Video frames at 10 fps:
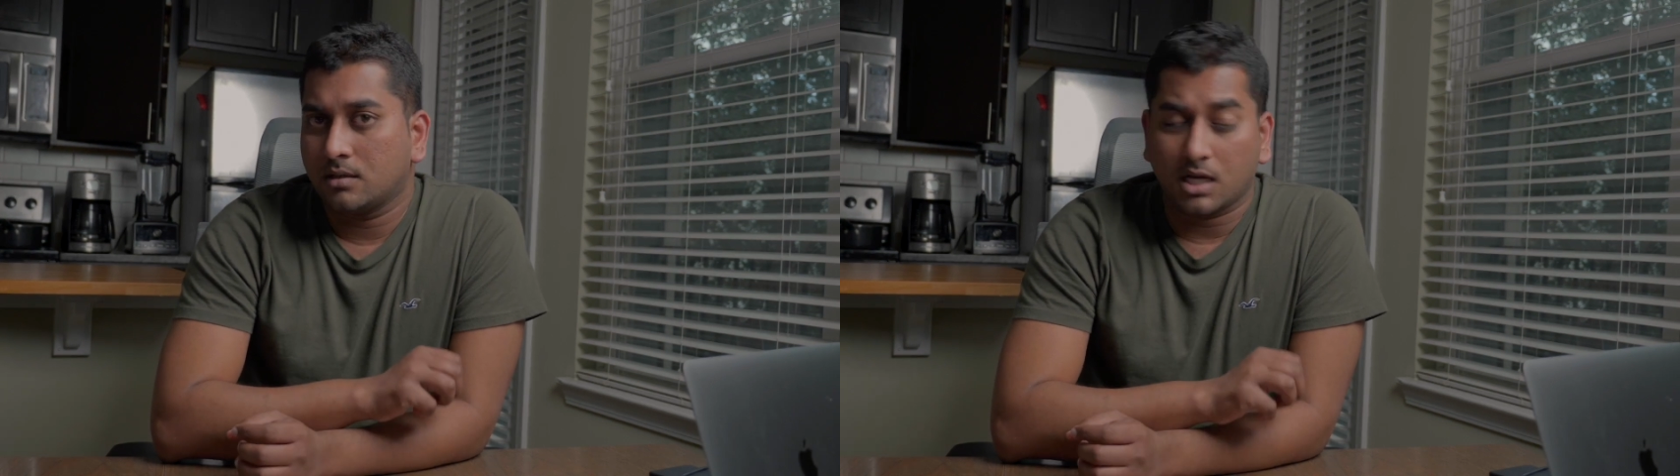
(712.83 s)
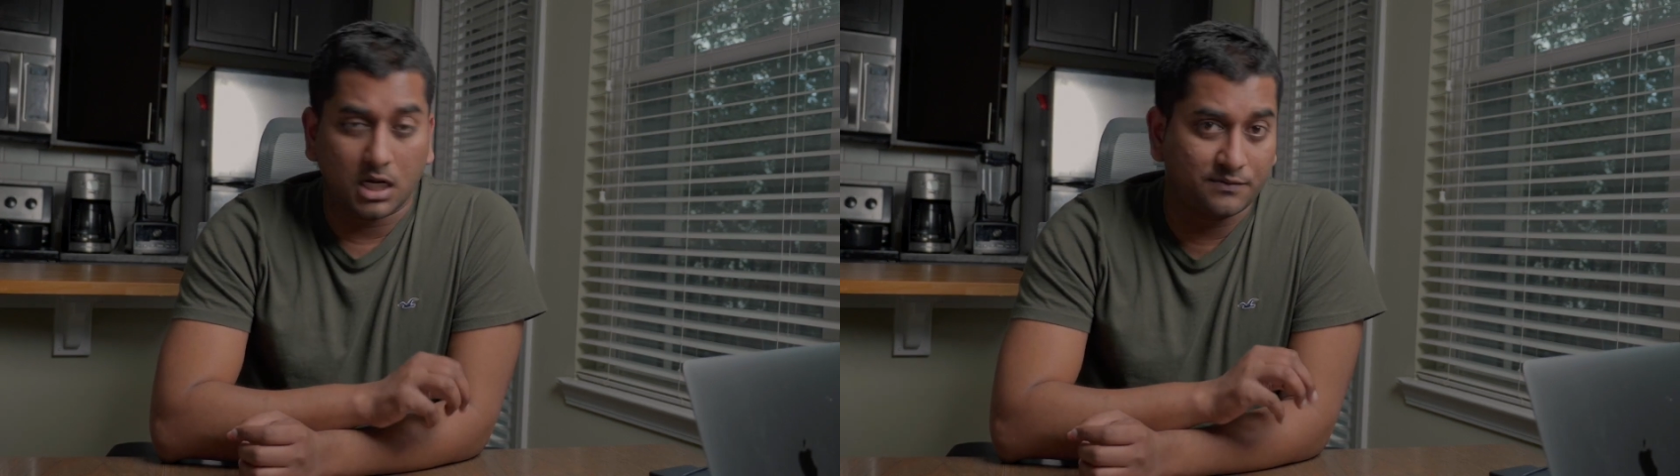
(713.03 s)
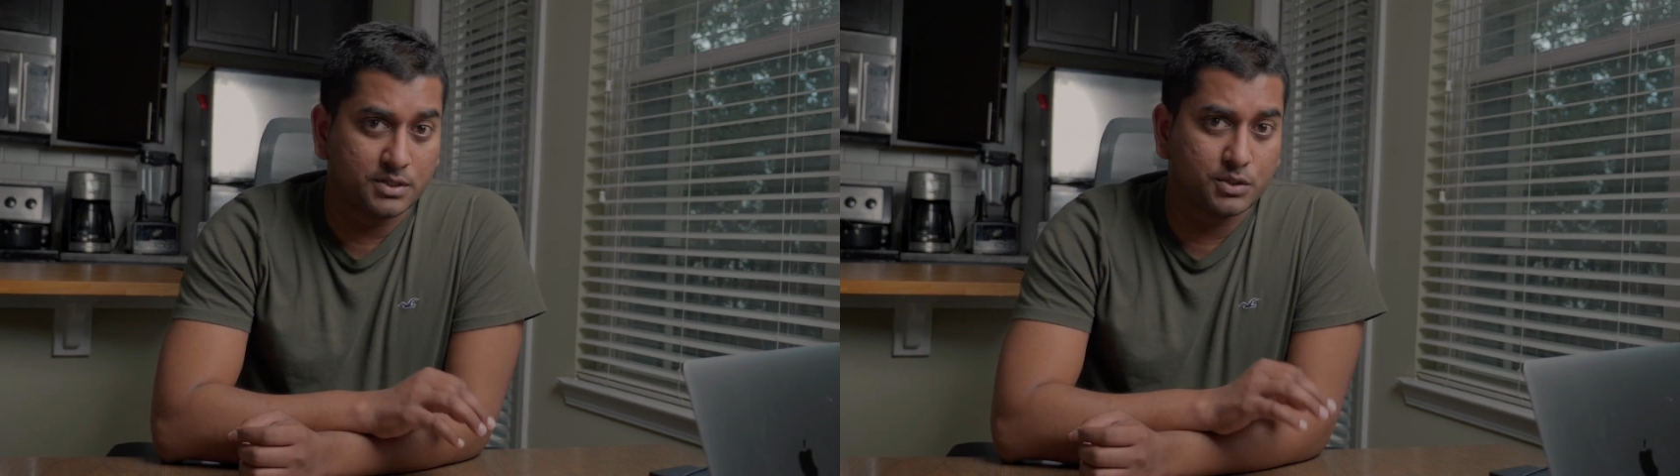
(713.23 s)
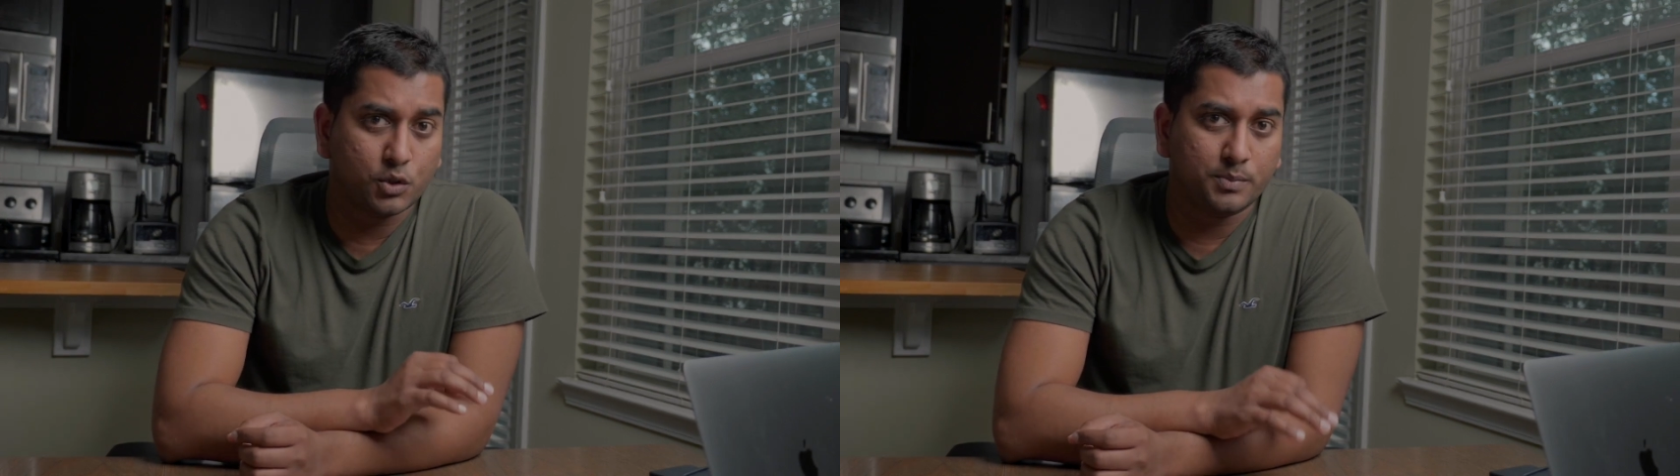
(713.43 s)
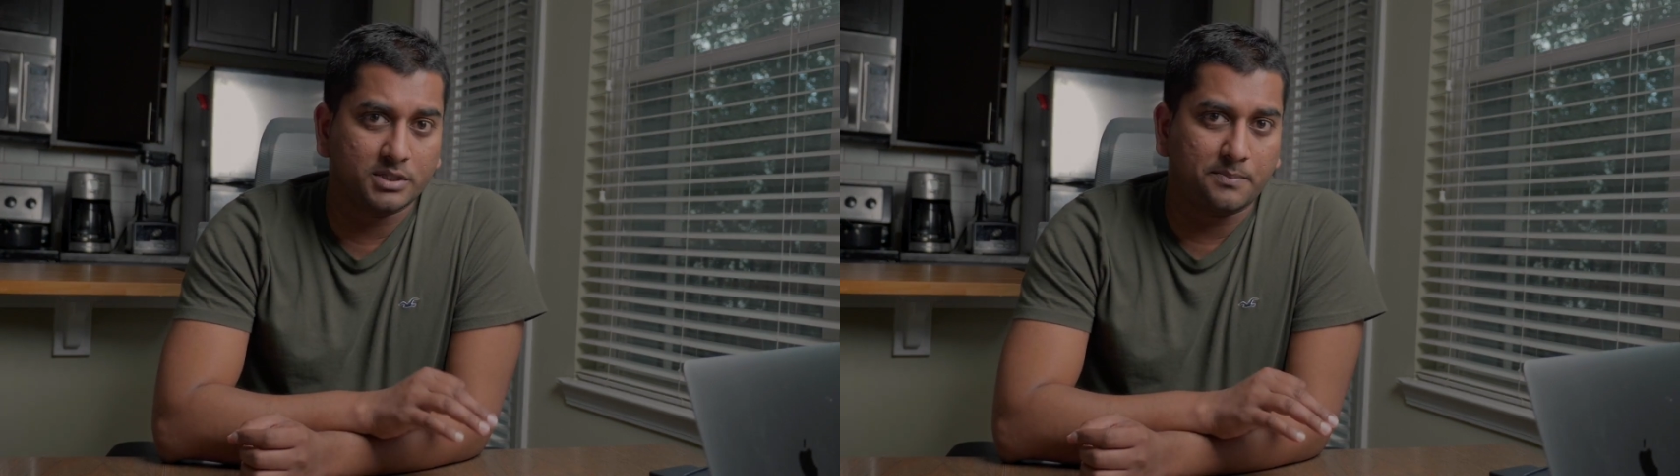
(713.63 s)
And once you
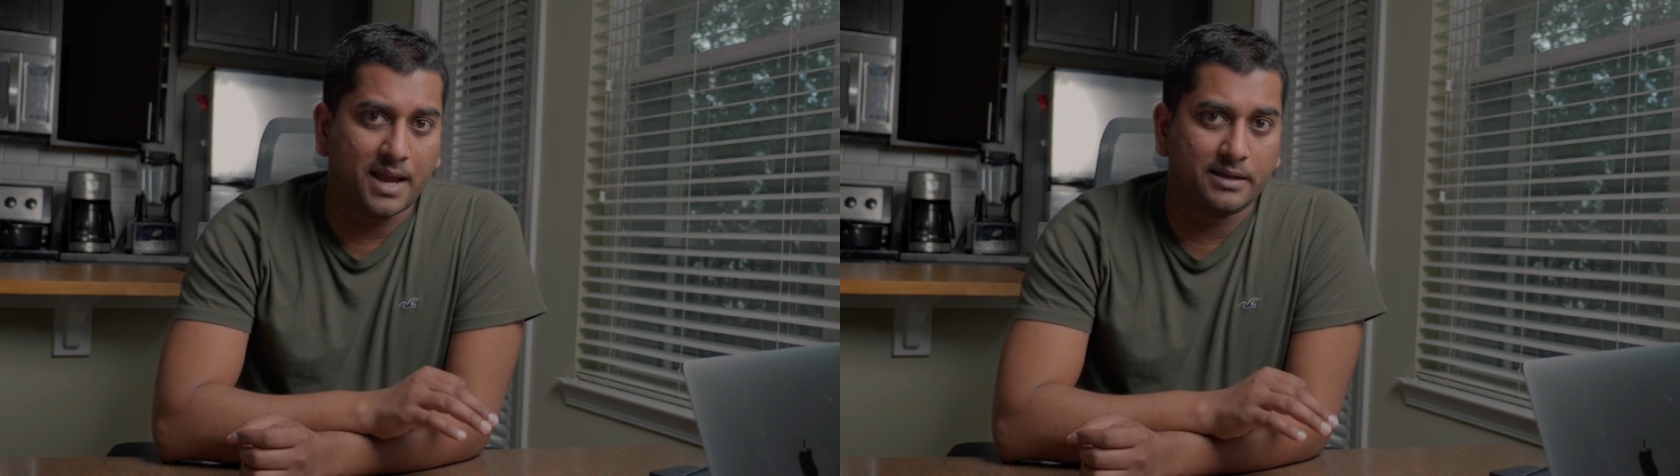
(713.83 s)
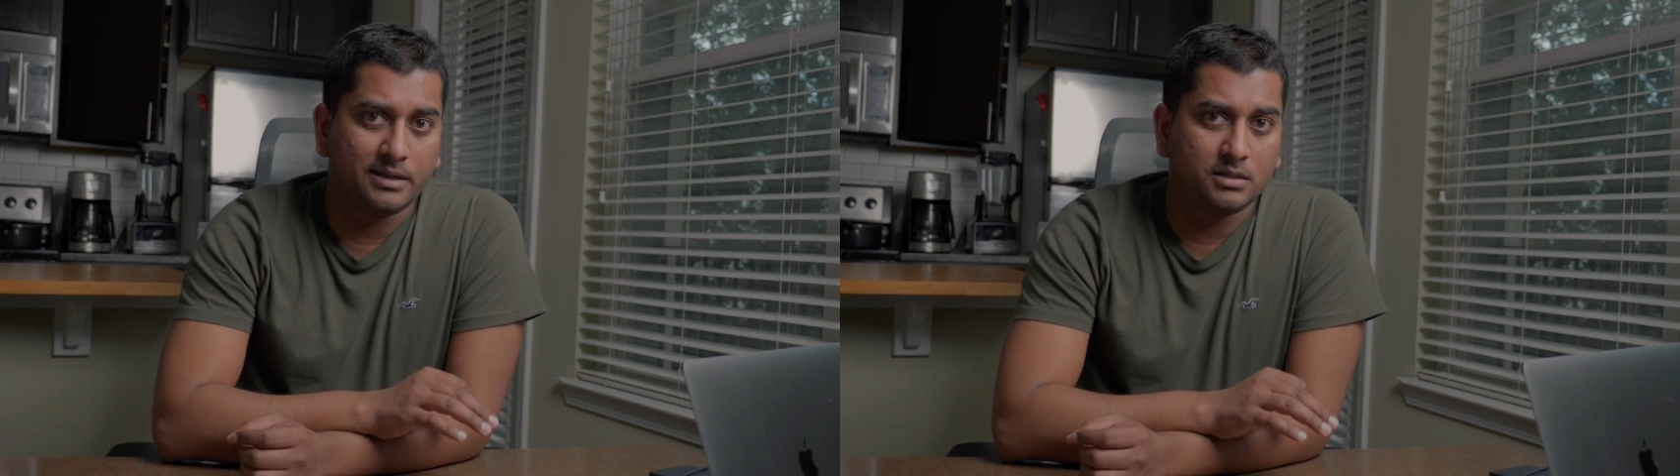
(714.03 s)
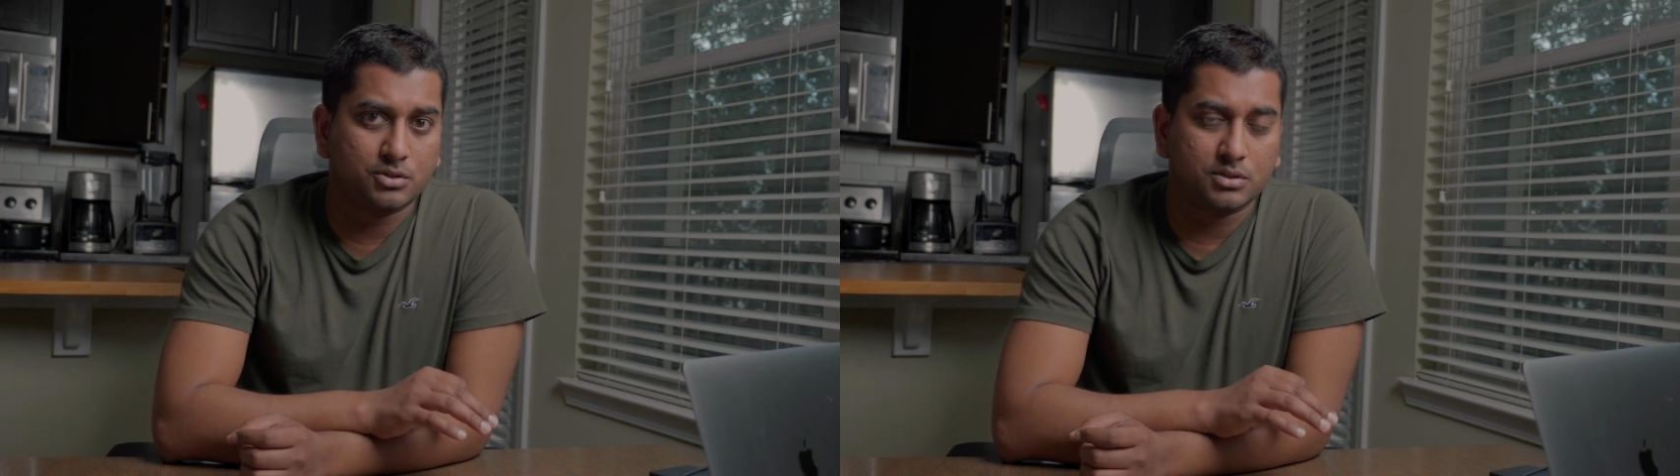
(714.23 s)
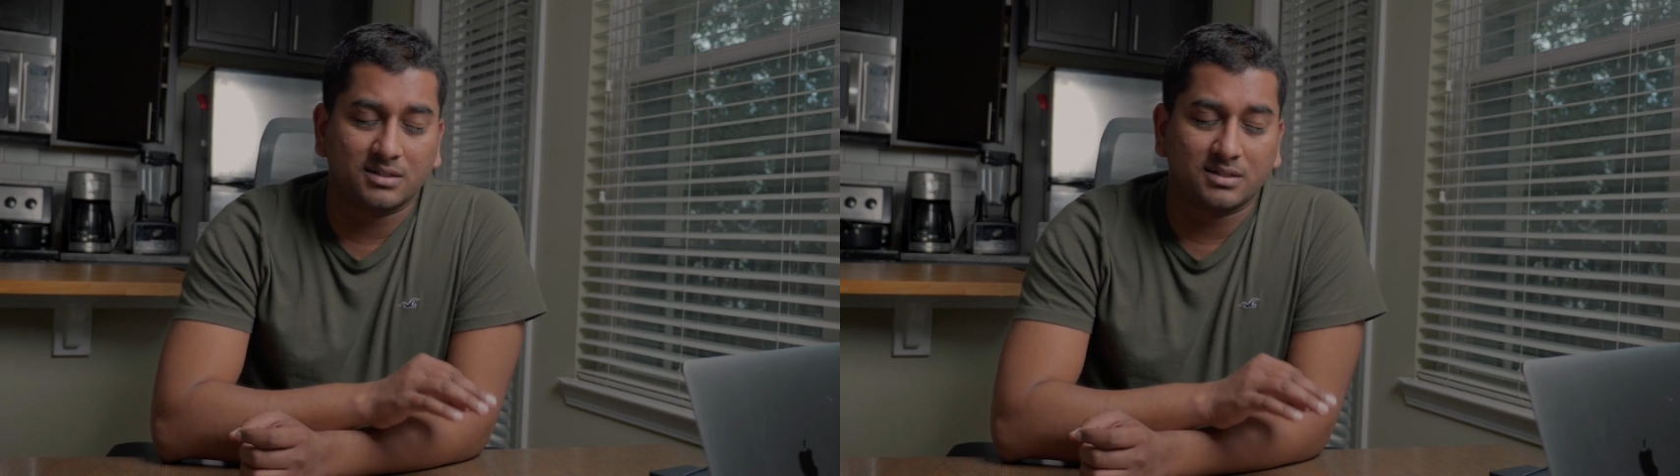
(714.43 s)
open the package,